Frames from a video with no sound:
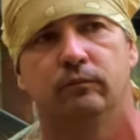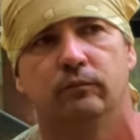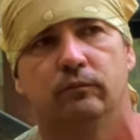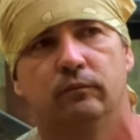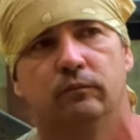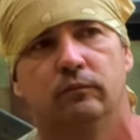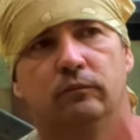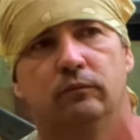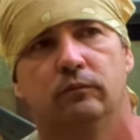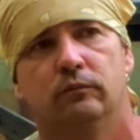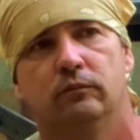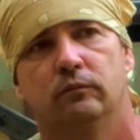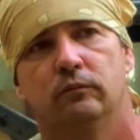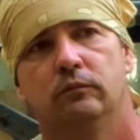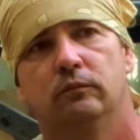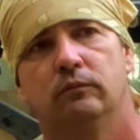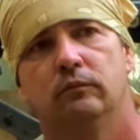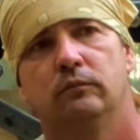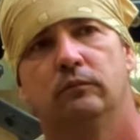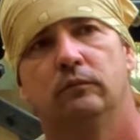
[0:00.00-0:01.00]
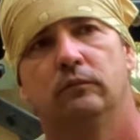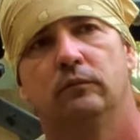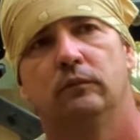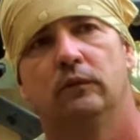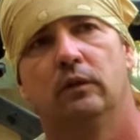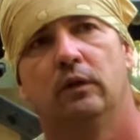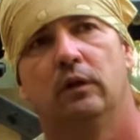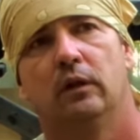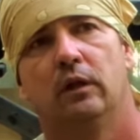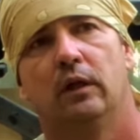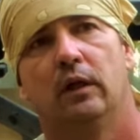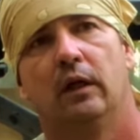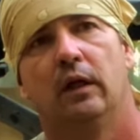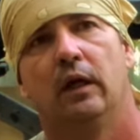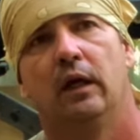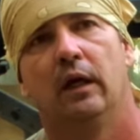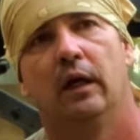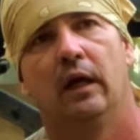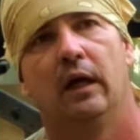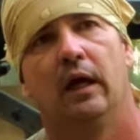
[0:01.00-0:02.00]

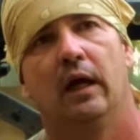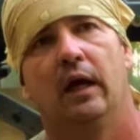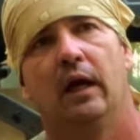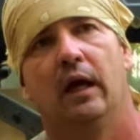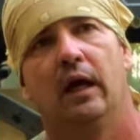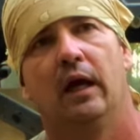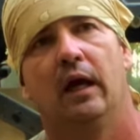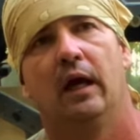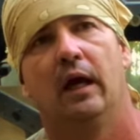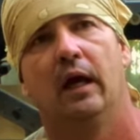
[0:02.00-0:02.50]
[no speech]